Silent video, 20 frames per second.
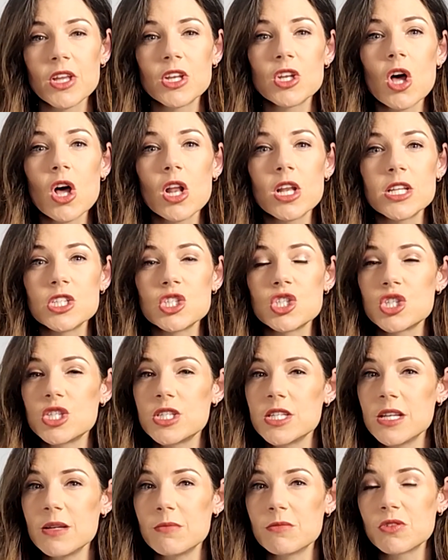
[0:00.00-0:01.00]
A knowledge
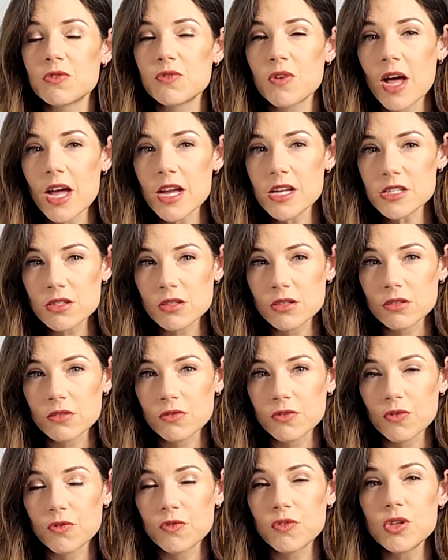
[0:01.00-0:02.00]
deemed vital
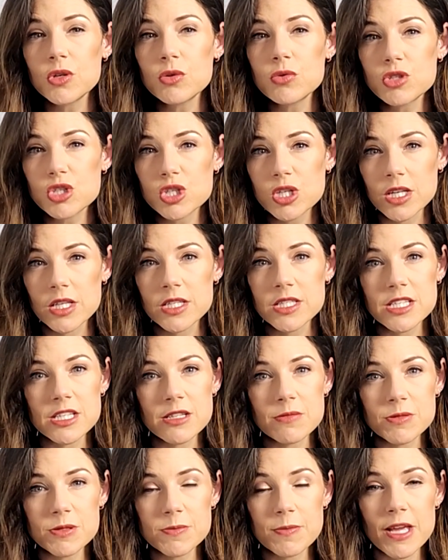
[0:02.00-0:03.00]
for future
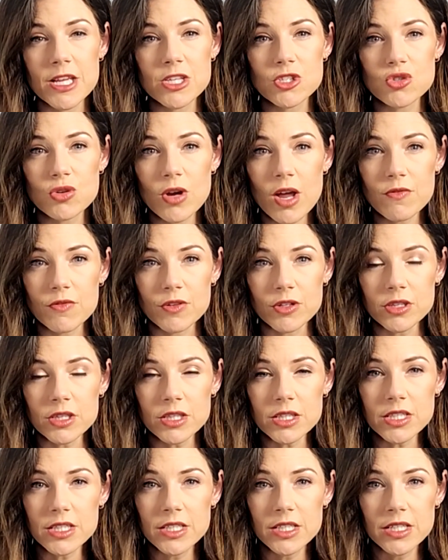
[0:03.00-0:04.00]
deep space travel,